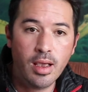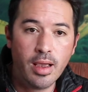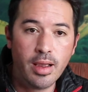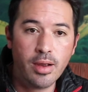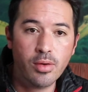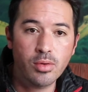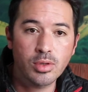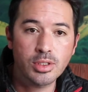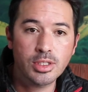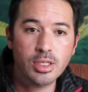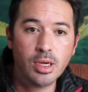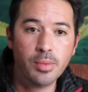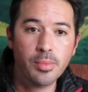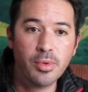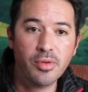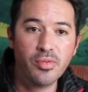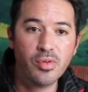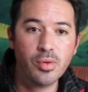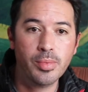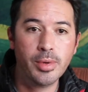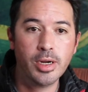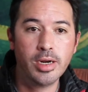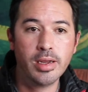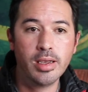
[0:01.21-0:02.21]
Hey, what's up,
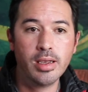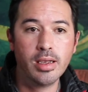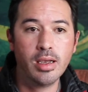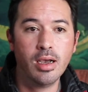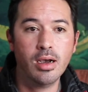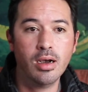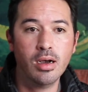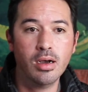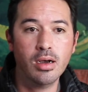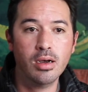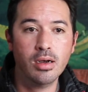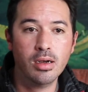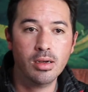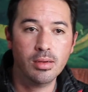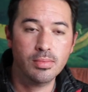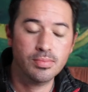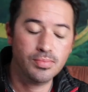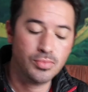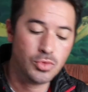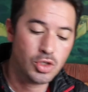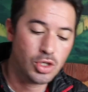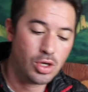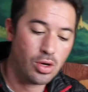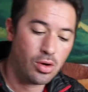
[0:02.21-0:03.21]
everybody?
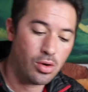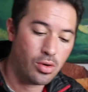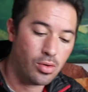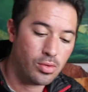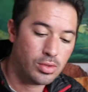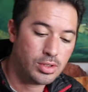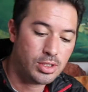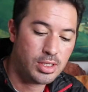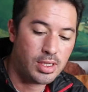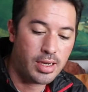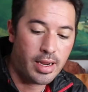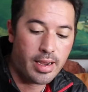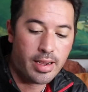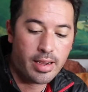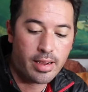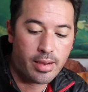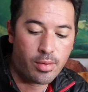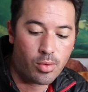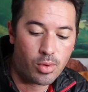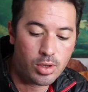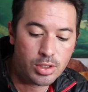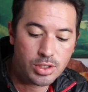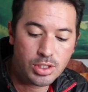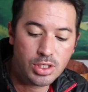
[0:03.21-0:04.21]
So today
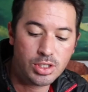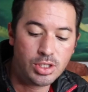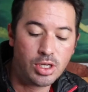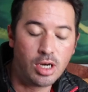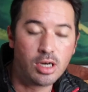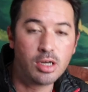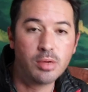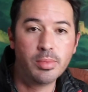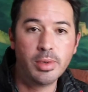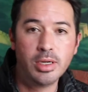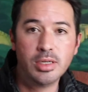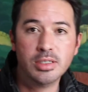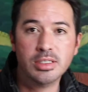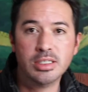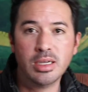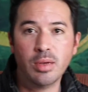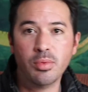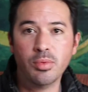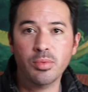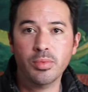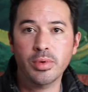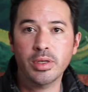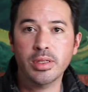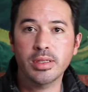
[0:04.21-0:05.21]
I wanted to talk about a
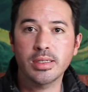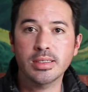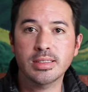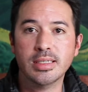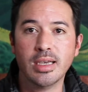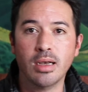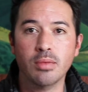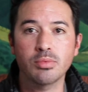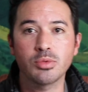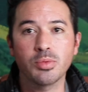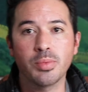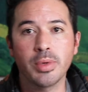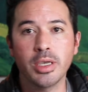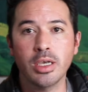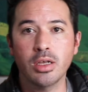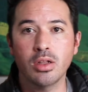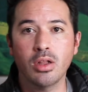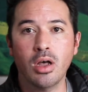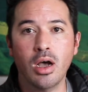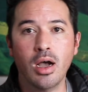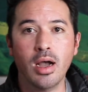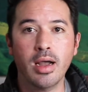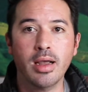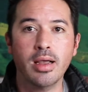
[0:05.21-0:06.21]
supplement that's helped me a
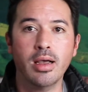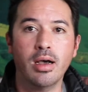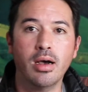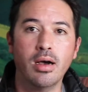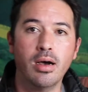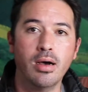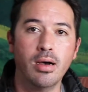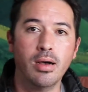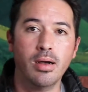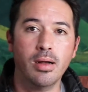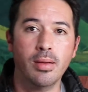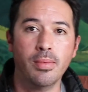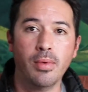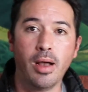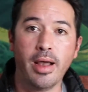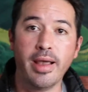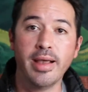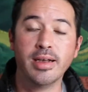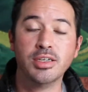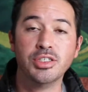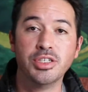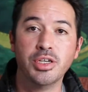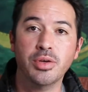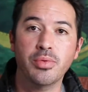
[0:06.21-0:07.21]
lot. I
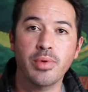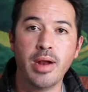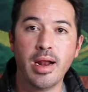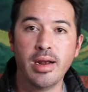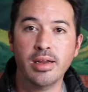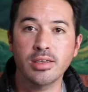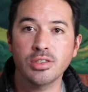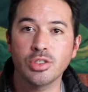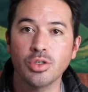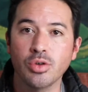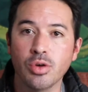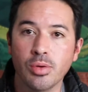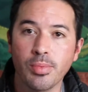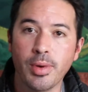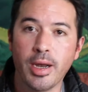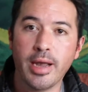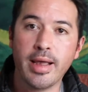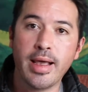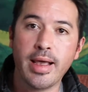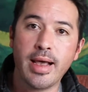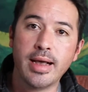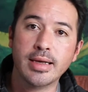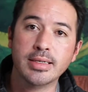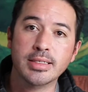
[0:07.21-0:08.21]
actually ran into it
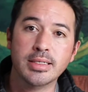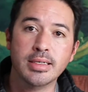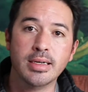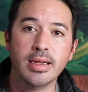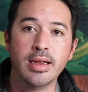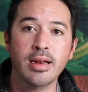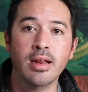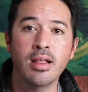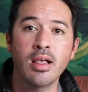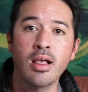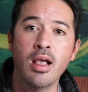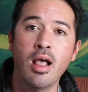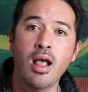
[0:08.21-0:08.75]
by accident.